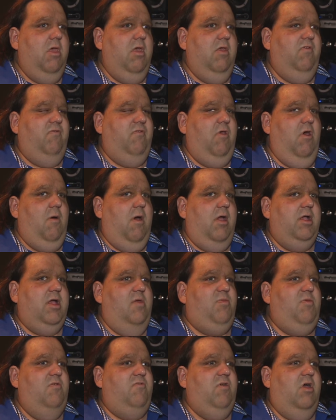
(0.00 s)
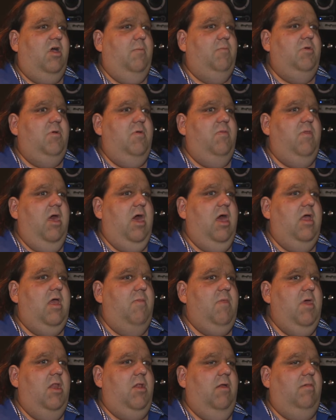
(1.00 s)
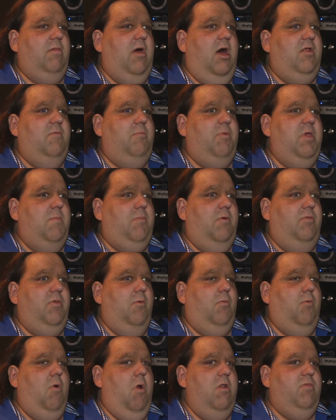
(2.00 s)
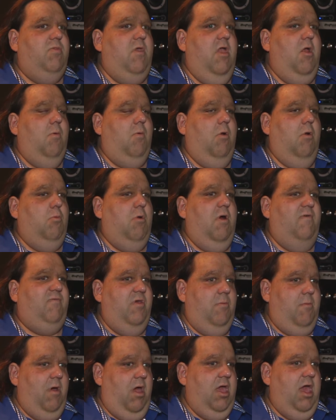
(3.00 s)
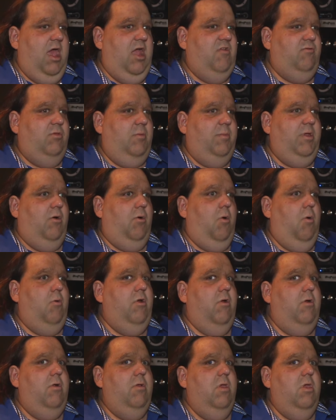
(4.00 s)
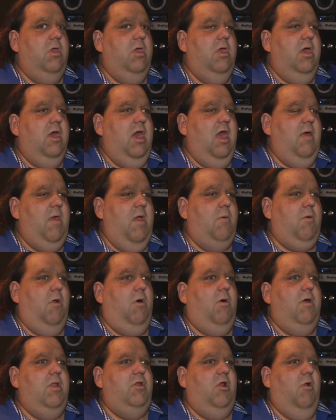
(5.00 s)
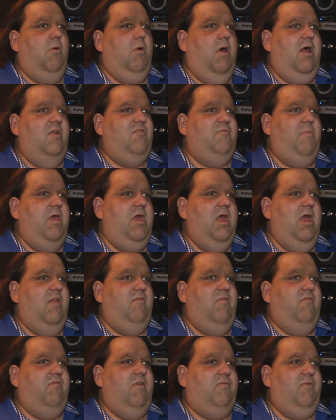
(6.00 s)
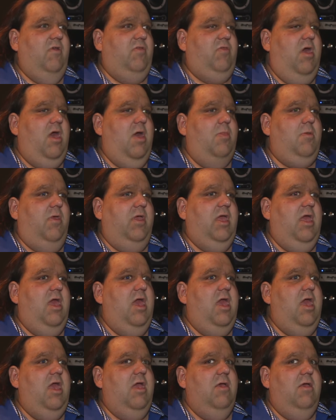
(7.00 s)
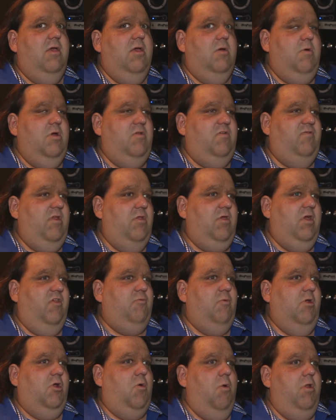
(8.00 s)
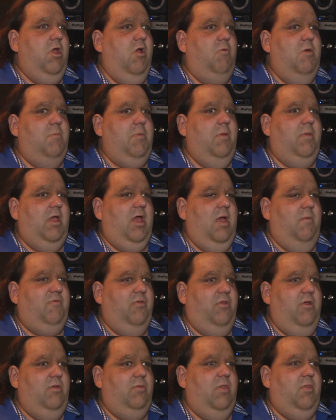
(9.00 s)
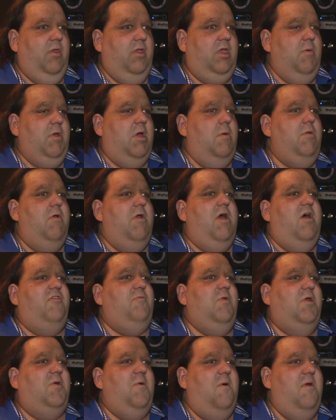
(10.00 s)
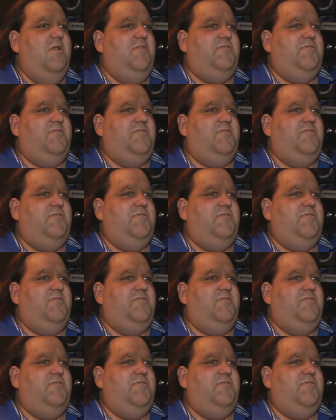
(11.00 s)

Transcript: So I got the job doing that, and then a lot of people that worked there were roughly my age, a little bit older, and they were all in garage bands and stuff like that. And they're like, "Hey, we understand you got some recording equipment. Like, absolutely. Like, can we come to your house and record?